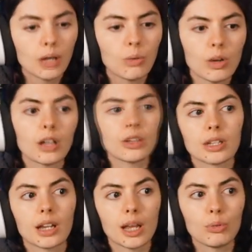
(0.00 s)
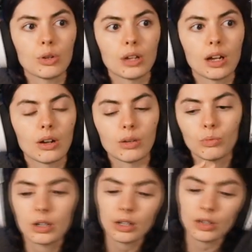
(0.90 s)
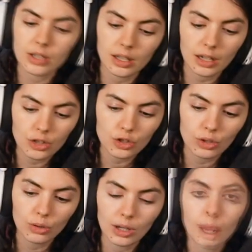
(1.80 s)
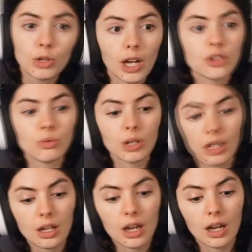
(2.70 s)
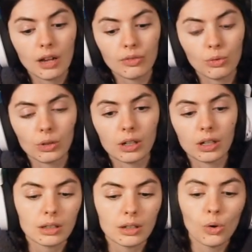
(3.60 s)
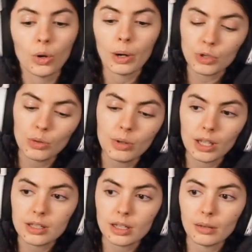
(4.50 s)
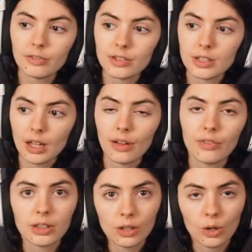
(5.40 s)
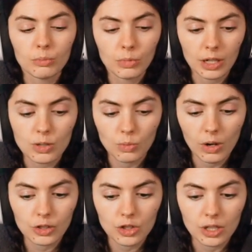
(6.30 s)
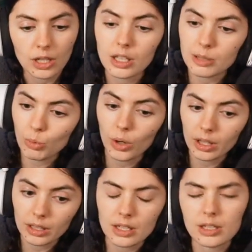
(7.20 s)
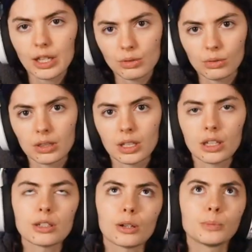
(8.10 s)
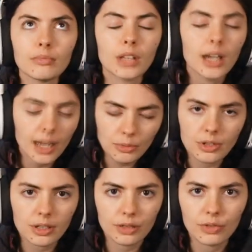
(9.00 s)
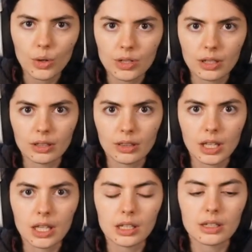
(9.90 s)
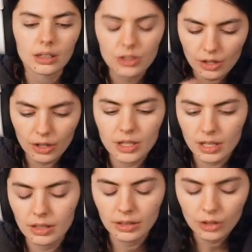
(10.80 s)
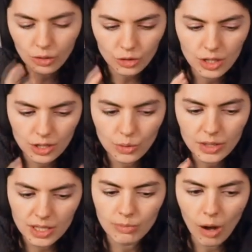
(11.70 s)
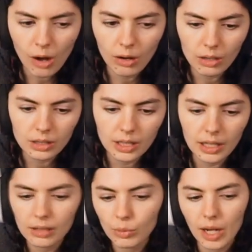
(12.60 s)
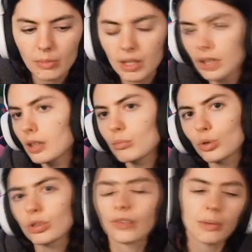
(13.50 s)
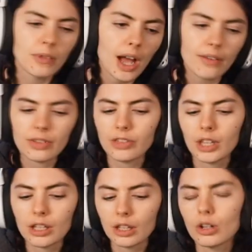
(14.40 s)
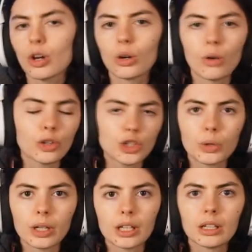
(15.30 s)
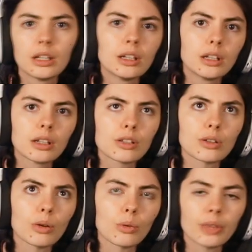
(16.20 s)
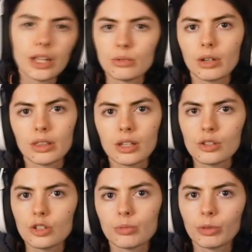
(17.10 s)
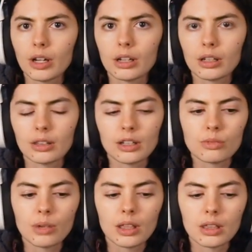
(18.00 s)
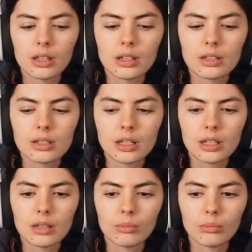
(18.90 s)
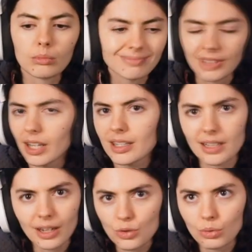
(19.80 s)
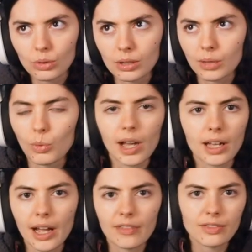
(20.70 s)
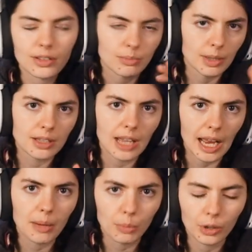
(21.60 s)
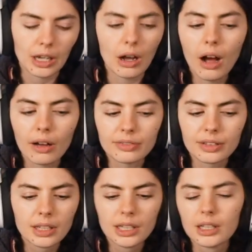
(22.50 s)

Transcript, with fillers: what else can I put out and what else can I do and I'm not doing enough or or I'm doing some stuff and nobody's watching it's pointless that sort of thing so I'm just gonna focus on the things start you know just do it small and when I'm in the mood if I'm having feeling gun ho I'll do it so that's why things are sporadic that's why things seem not a schedule and why I've been tampering off